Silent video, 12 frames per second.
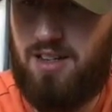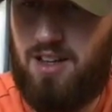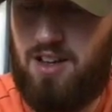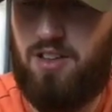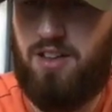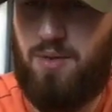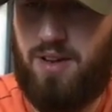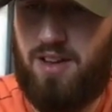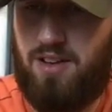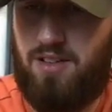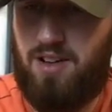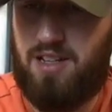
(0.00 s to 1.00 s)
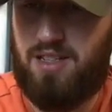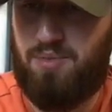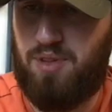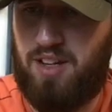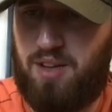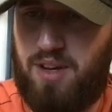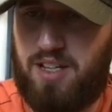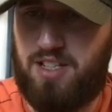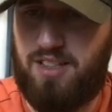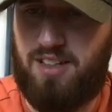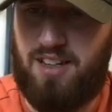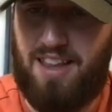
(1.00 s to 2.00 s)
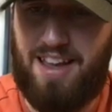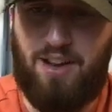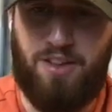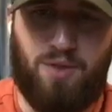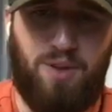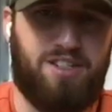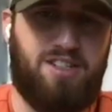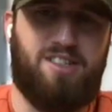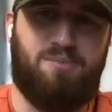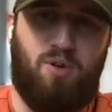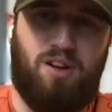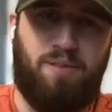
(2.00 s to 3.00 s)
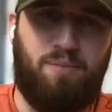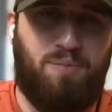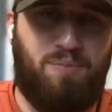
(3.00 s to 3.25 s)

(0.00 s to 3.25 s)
Oh, there we go. Awesome. Good question. I like all the questions, Morgan.